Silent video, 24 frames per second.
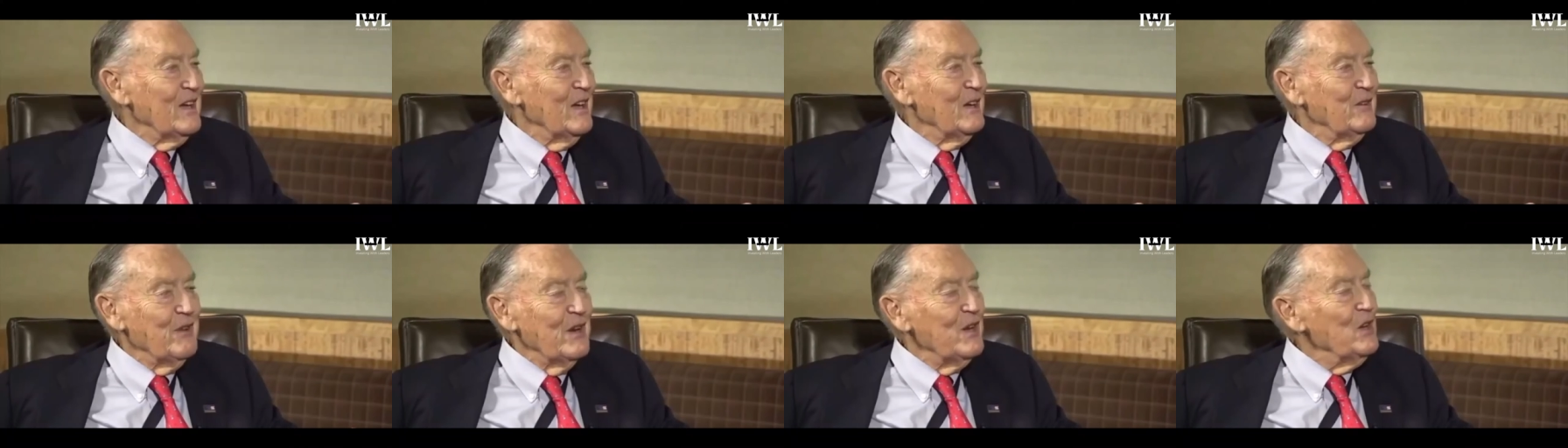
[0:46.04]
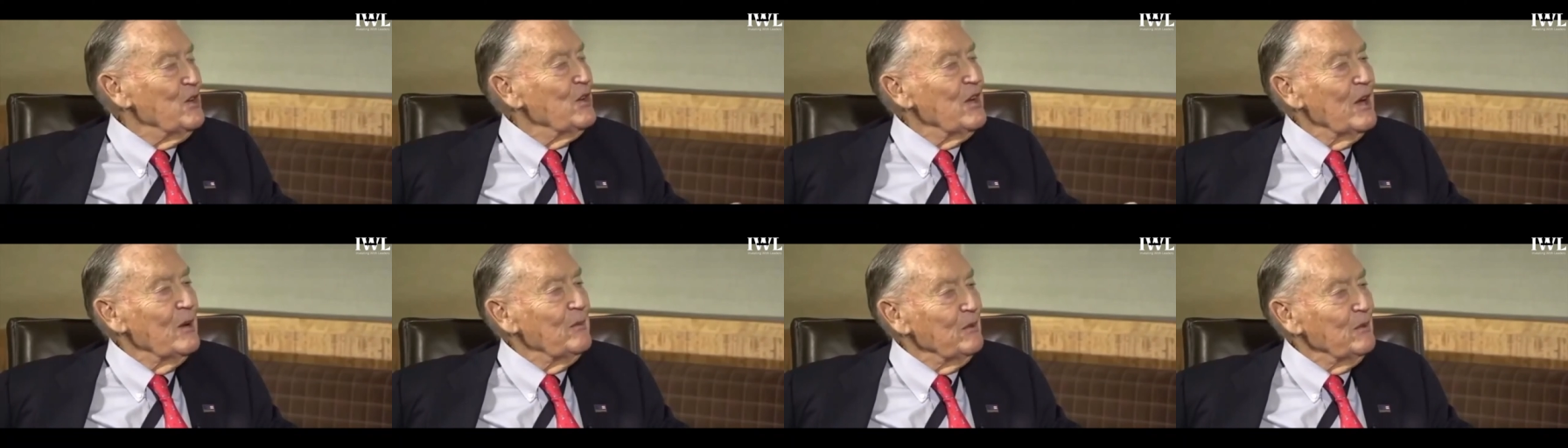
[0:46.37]
dead
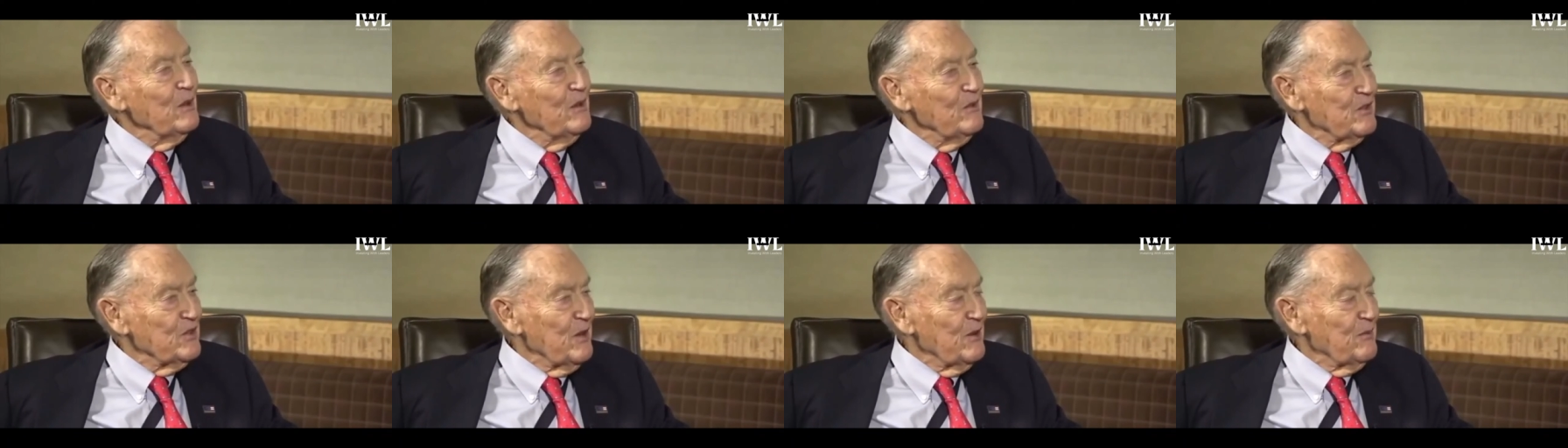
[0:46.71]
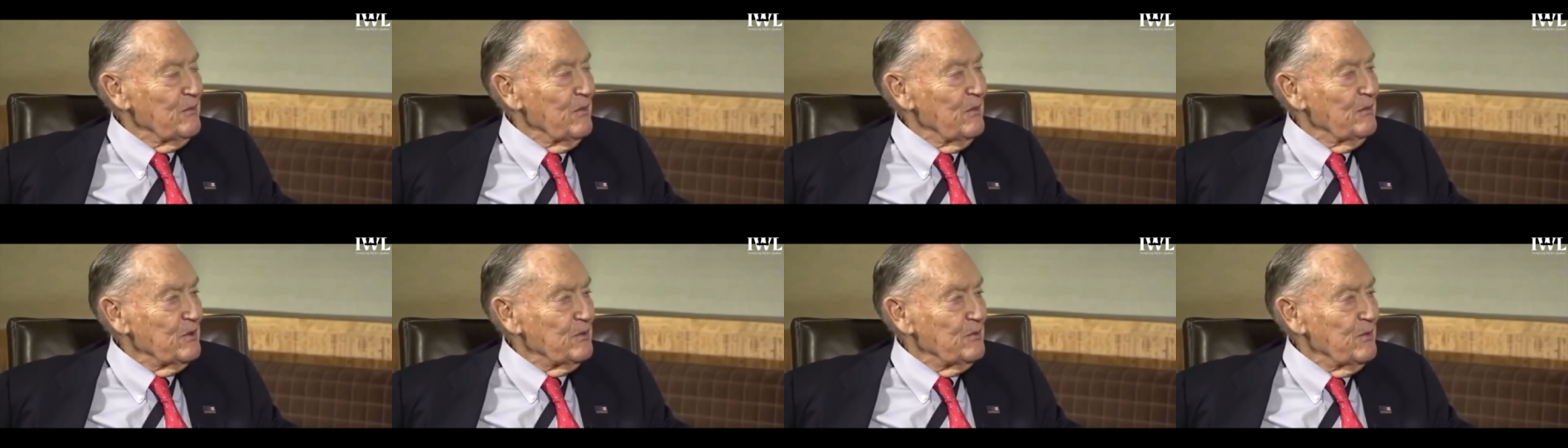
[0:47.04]
faint. You can't believe there's
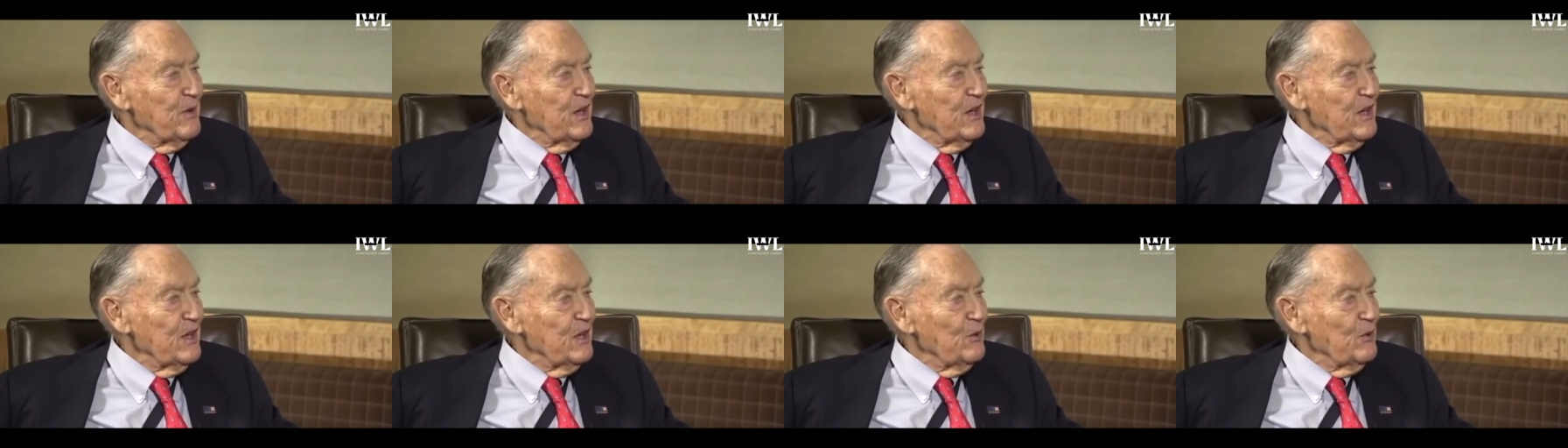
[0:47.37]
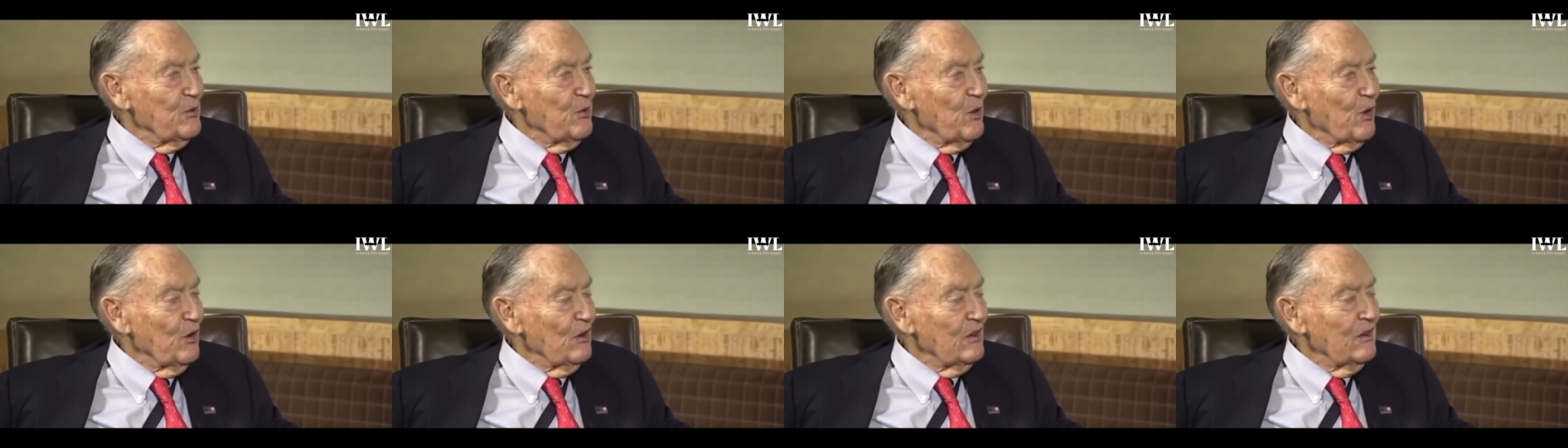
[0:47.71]
that much money in the
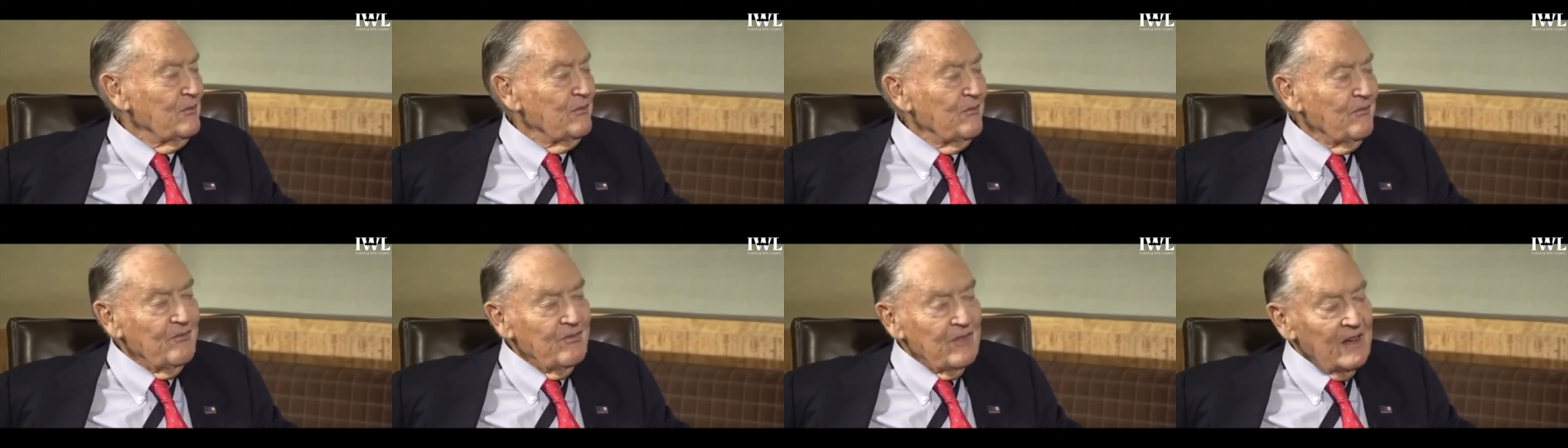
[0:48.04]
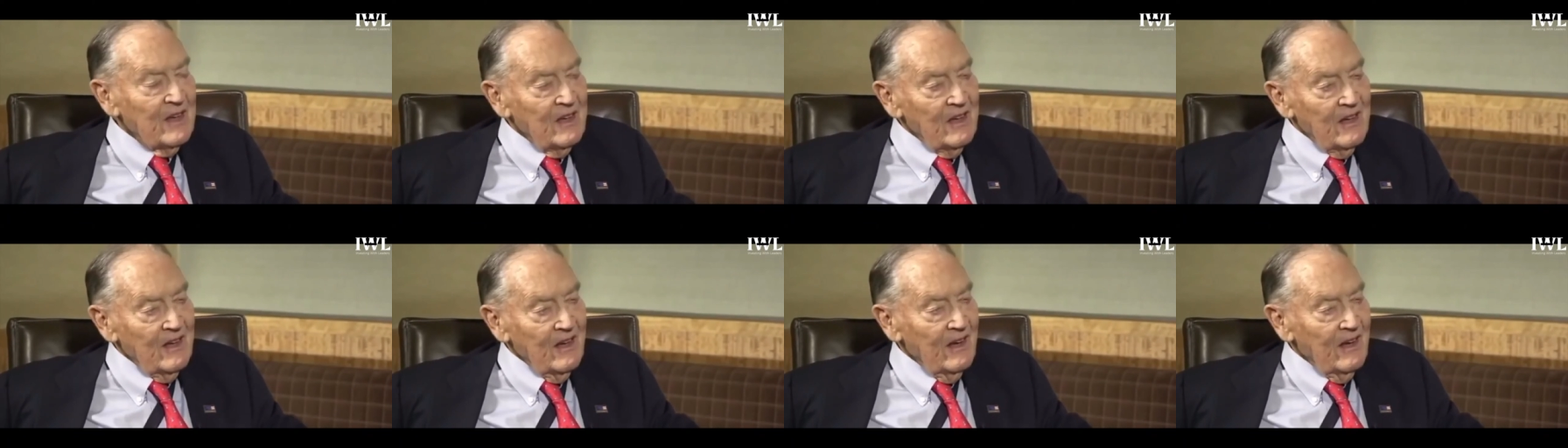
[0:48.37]
world. Mm-hmm.